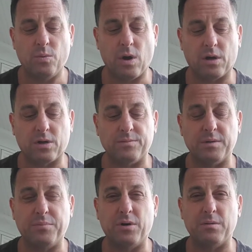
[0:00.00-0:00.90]
welcome
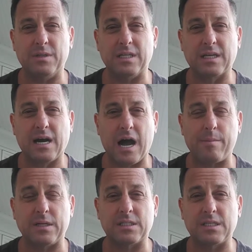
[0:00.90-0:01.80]
to put them in the
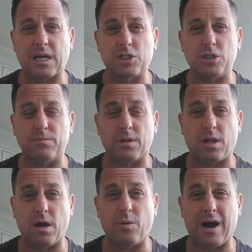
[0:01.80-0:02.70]
comment section below.